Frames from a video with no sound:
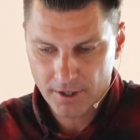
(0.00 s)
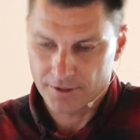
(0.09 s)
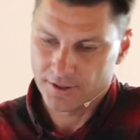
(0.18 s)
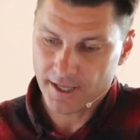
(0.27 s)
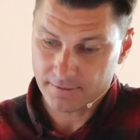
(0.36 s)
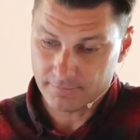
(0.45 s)

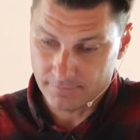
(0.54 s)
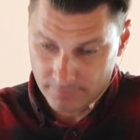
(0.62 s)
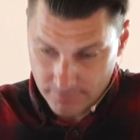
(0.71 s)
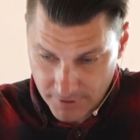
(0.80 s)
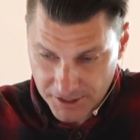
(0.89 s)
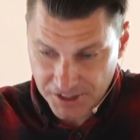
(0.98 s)
that
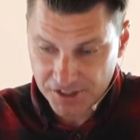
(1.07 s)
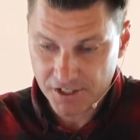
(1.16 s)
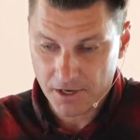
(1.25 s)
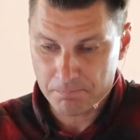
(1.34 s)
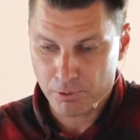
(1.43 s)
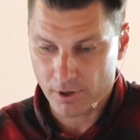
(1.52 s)
this is an
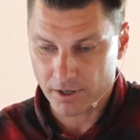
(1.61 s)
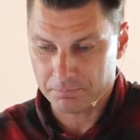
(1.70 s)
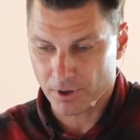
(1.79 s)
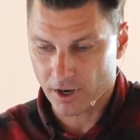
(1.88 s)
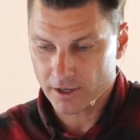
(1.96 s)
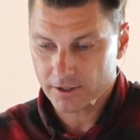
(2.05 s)
important
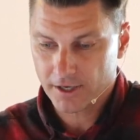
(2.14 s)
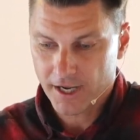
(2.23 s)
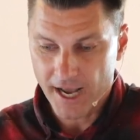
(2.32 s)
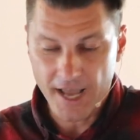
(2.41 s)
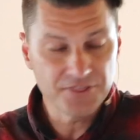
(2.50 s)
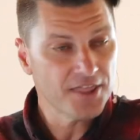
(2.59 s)
part.
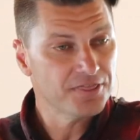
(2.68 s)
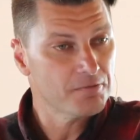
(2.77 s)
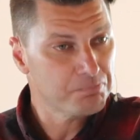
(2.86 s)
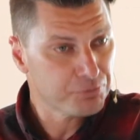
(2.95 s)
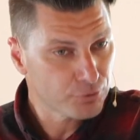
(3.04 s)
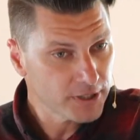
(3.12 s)
And then the
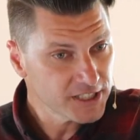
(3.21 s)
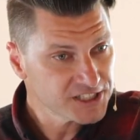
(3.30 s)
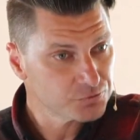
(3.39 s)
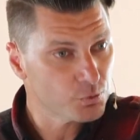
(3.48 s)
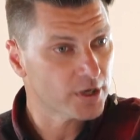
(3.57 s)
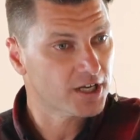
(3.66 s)
priests
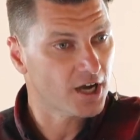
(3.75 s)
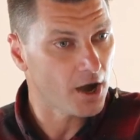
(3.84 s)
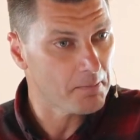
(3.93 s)
would come